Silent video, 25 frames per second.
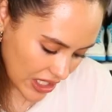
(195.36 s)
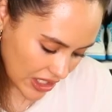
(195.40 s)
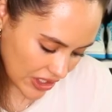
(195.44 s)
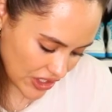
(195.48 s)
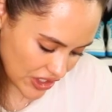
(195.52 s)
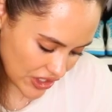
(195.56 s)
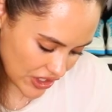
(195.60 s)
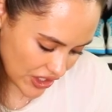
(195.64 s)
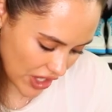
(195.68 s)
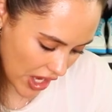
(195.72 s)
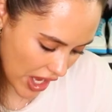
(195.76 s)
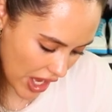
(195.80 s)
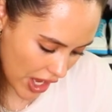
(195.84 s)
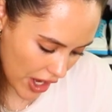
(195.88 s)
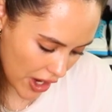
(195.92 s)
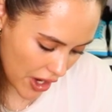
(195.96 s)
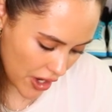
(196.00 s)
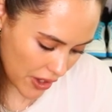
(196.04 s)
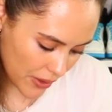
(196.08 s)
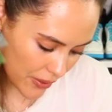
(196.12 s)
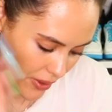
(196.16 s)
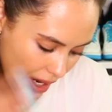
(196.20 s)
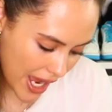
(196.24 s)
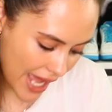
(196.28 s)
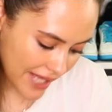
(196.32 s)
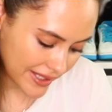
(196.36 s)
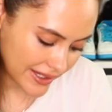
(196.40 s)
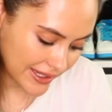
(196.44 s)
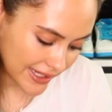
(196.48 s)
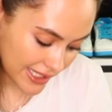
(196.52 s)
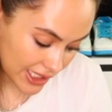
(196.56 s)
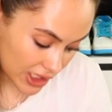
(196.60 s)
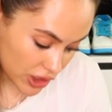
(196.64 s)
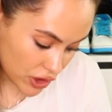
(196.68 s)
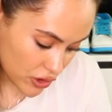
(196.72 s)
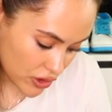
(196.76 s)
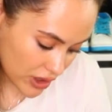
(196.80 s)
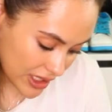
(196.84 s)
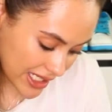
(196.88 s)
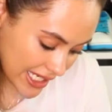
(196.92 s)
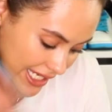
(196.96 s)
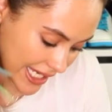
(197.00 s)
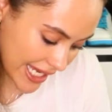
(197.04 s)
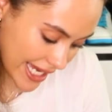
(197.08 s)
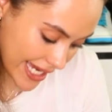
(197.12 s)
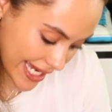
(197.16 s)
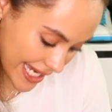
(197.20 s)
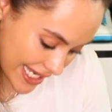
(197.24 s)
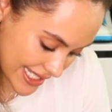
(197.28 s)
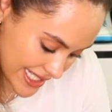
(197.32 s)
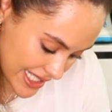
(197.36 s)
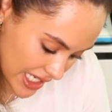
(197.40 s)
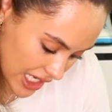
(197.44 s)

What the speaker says: So, and literally, as